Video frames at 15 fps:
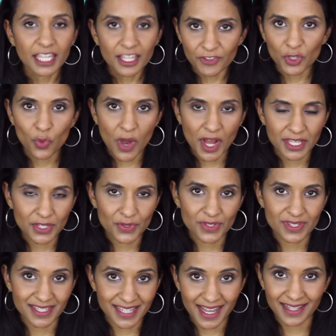If you want to use
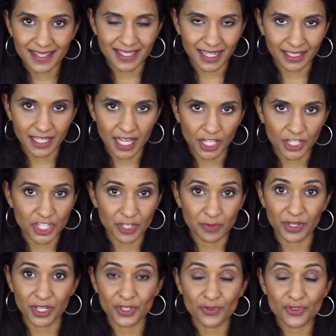the TENS technology,
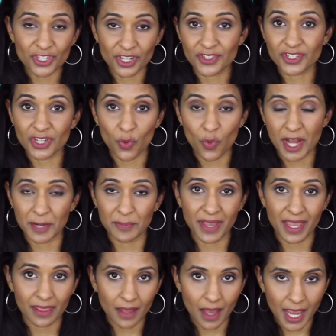but you just don't want to
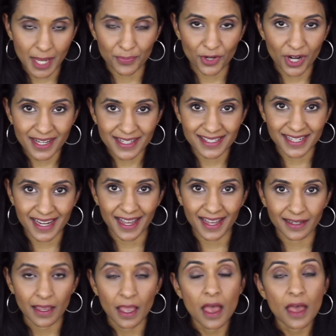pay the high price
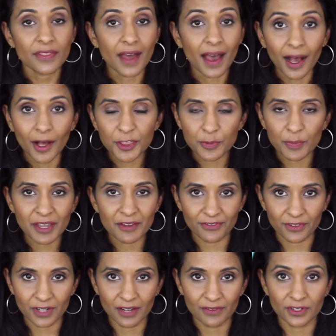tag, the HealthMate
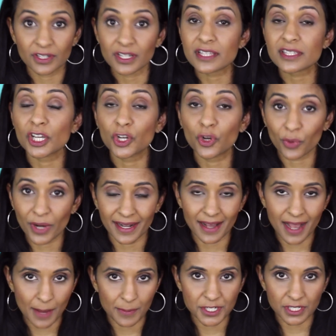Forever is a great
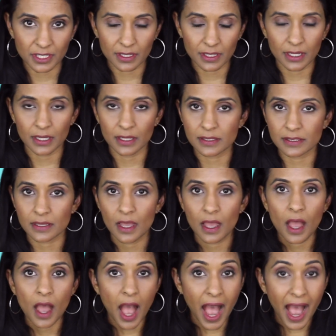option. It's
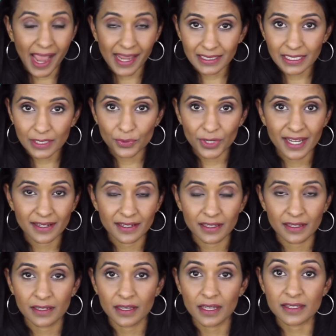highly
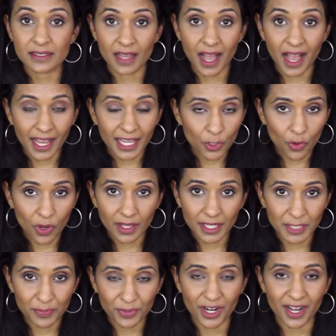rated, it's a high
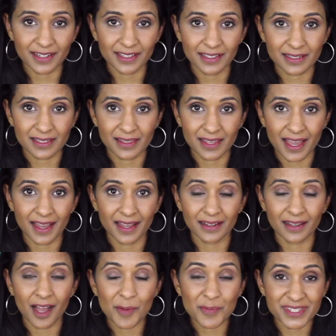quality product that
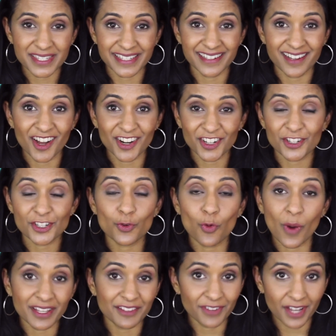comes in under
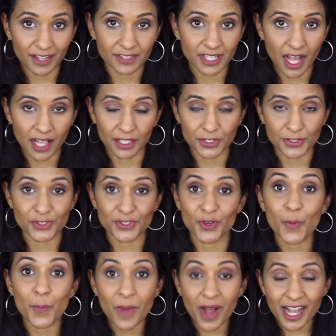$25,
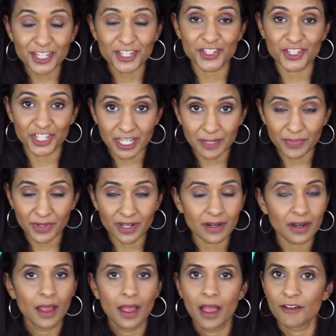so much
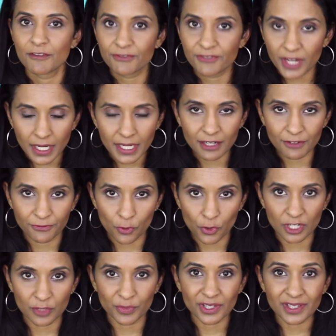cheaper, very
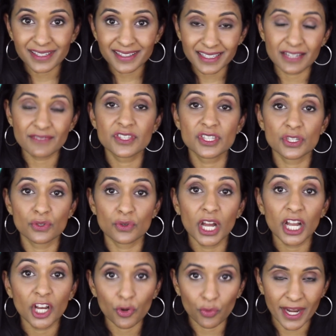affordable, and it gives you
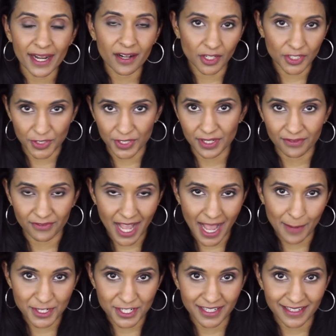a great alternative
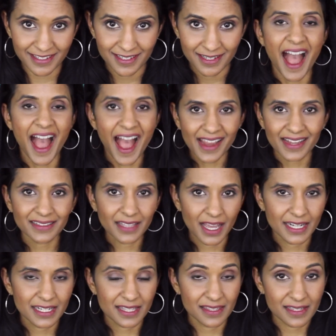option. I
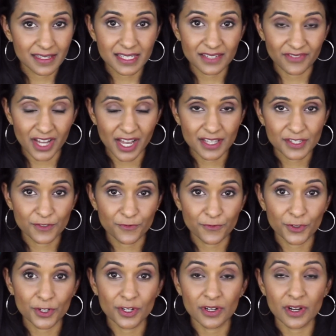liked this device
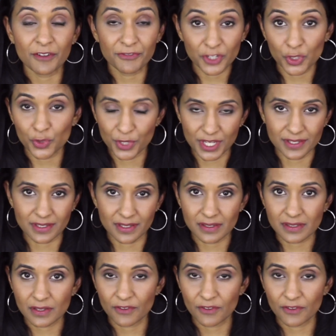for a few reasons.